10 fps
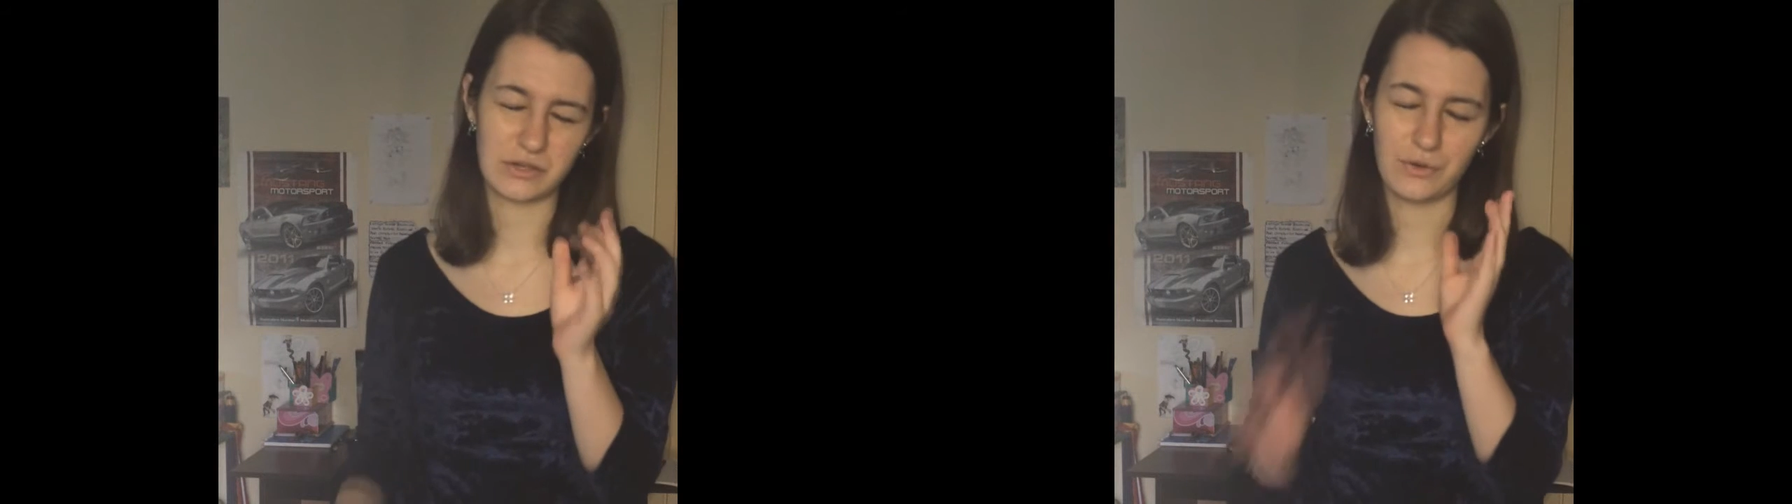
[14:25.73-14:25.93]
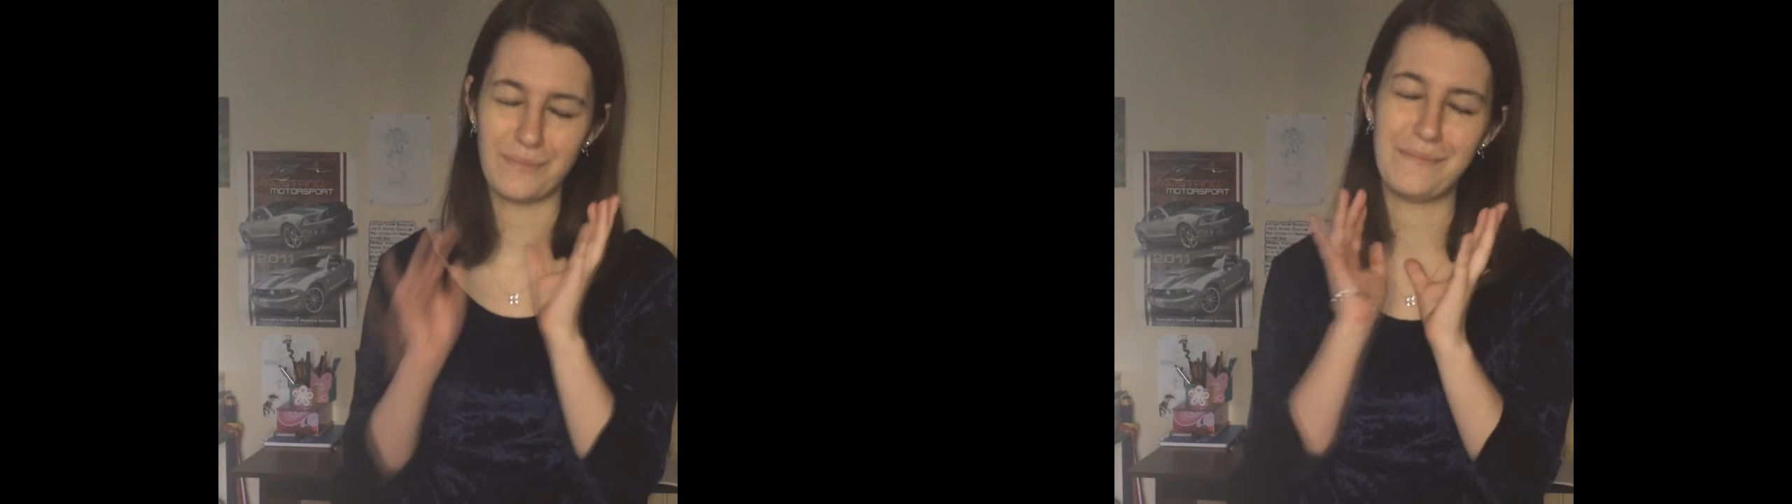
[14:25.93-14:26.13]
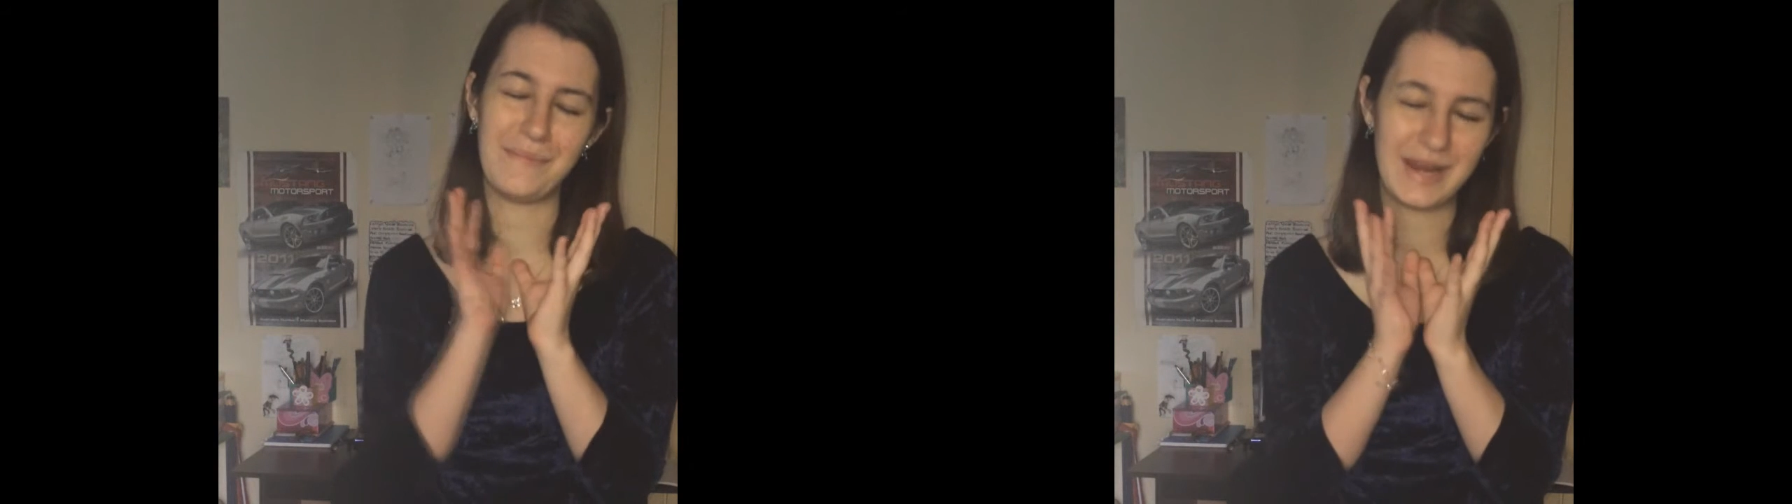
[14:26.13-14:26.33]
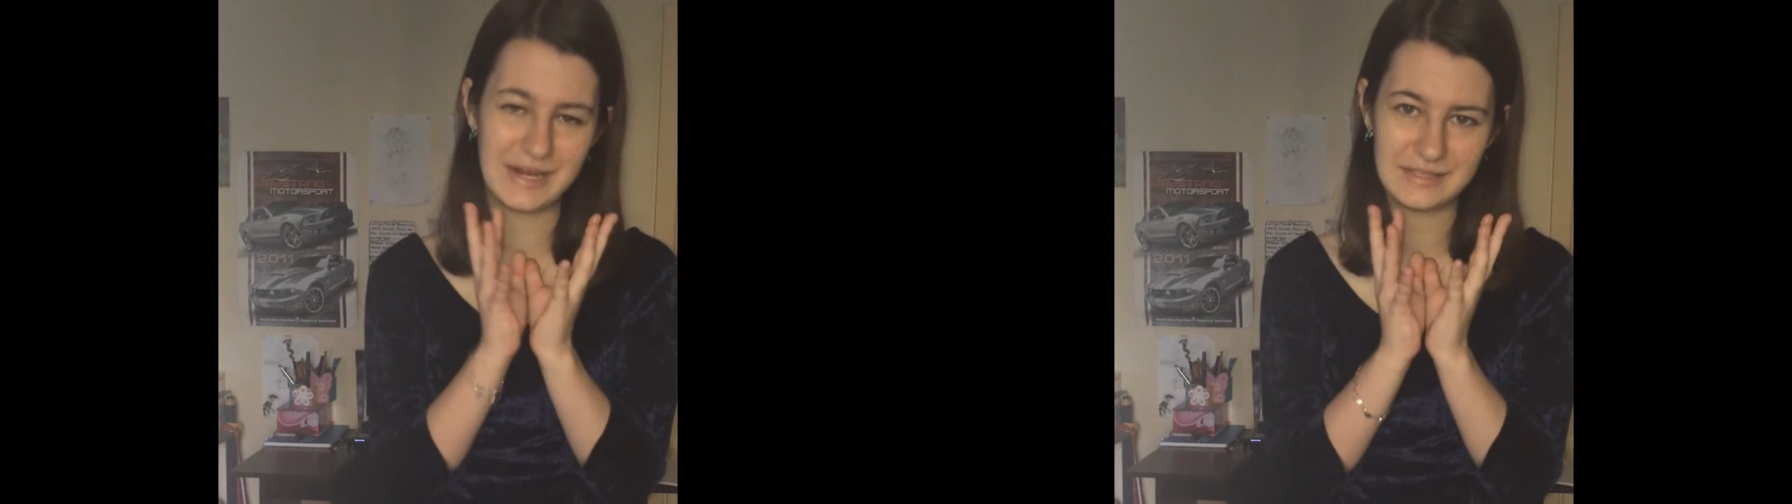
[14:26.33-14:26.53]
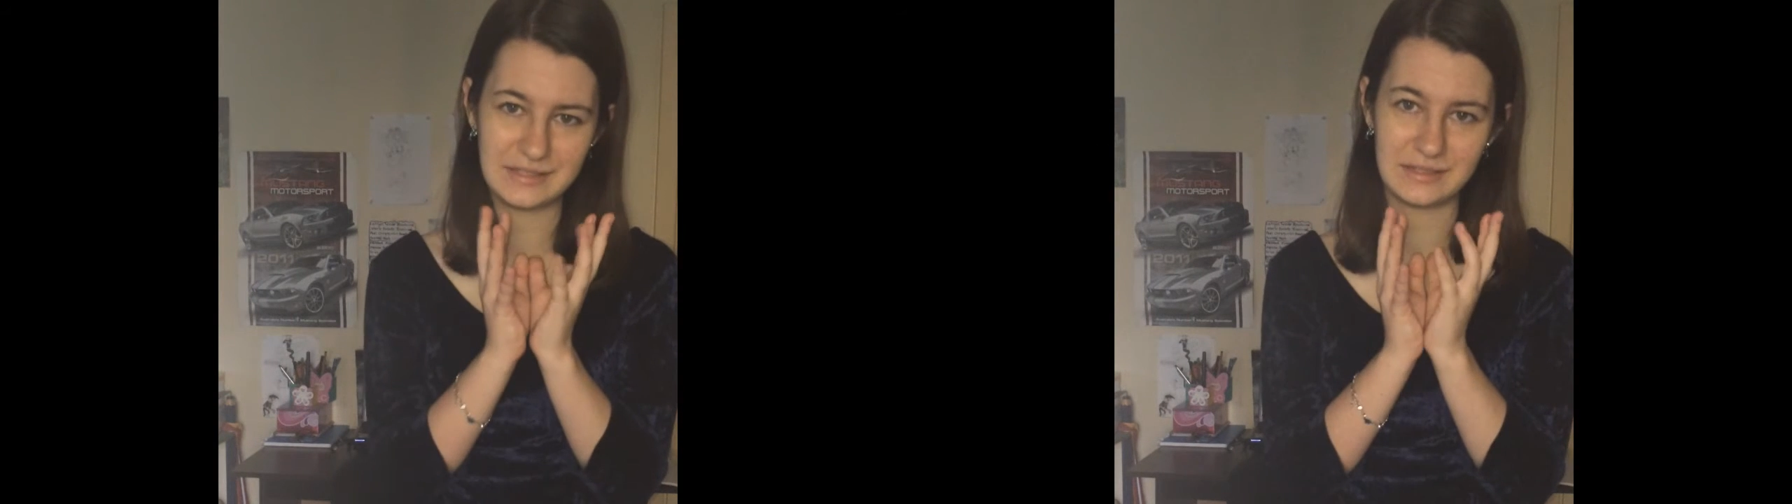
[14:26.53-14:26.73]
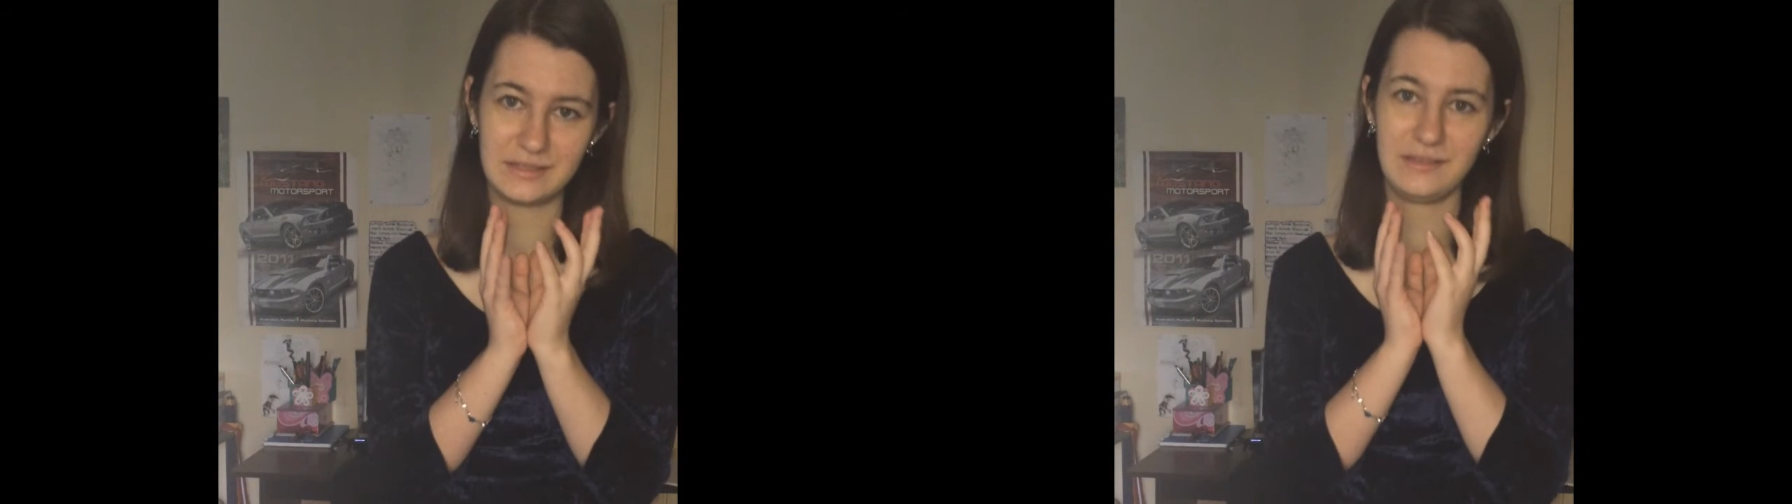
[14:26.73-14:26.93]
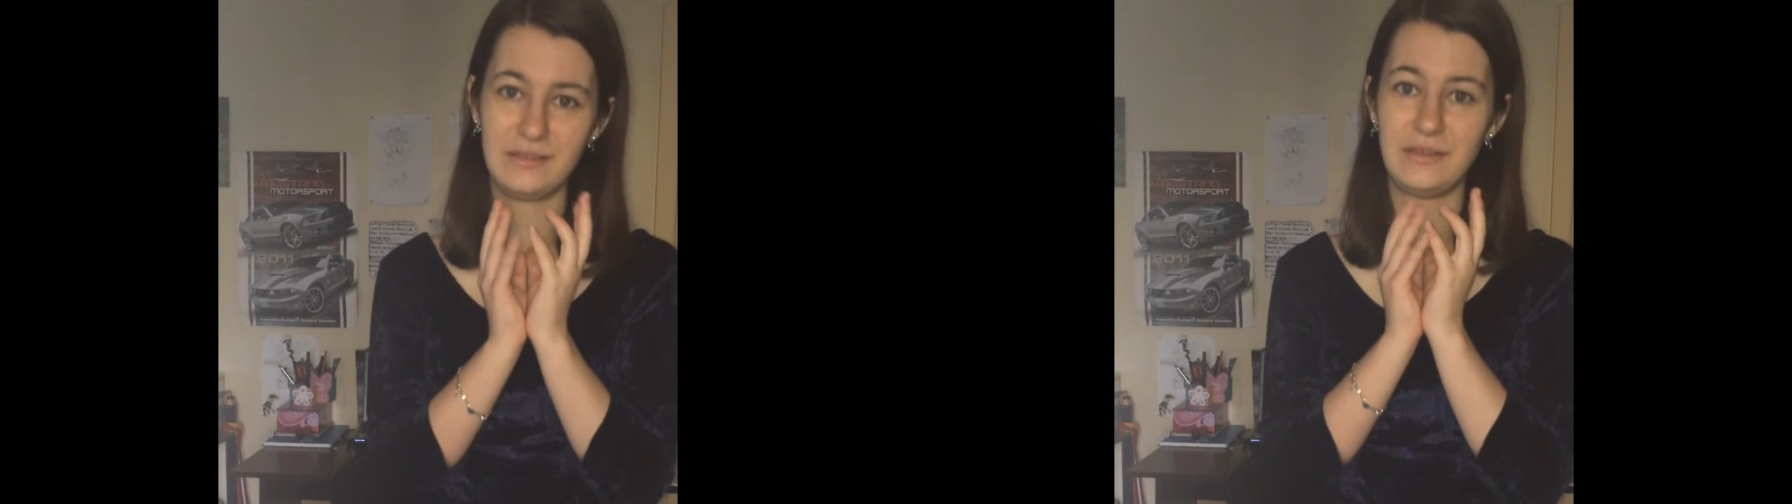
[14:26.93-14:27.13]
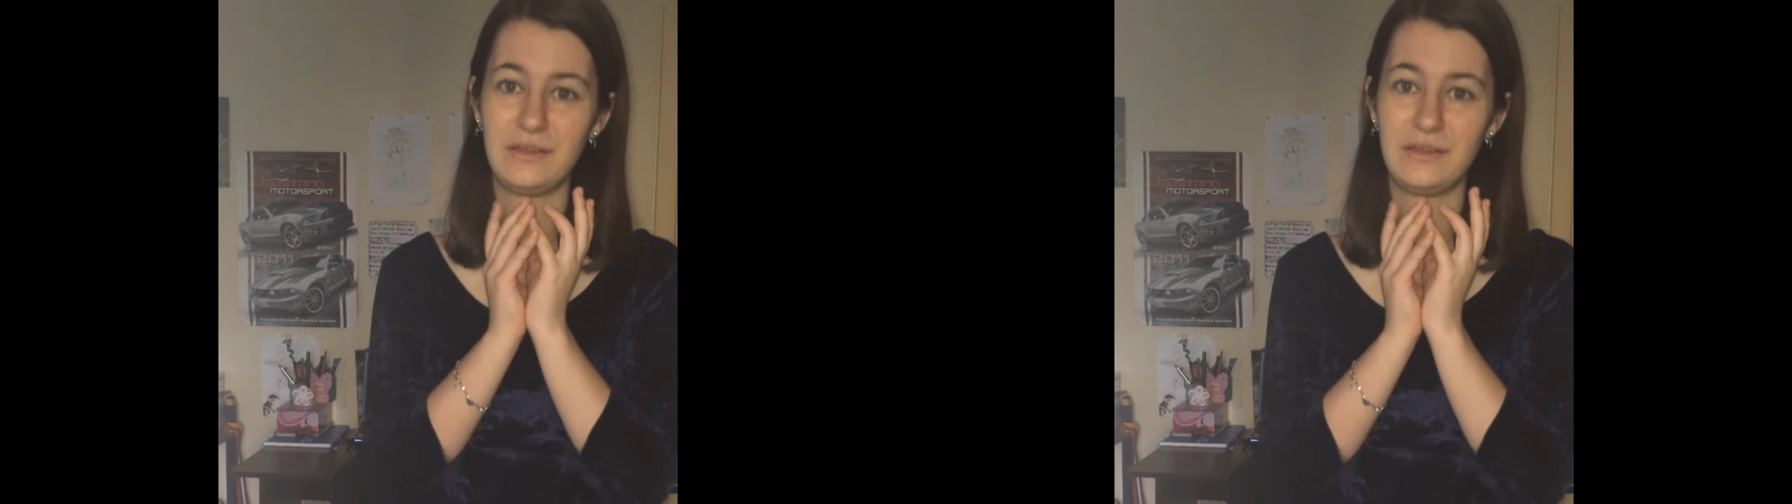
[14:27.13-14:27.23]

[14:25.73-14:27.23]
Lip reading: are amazing.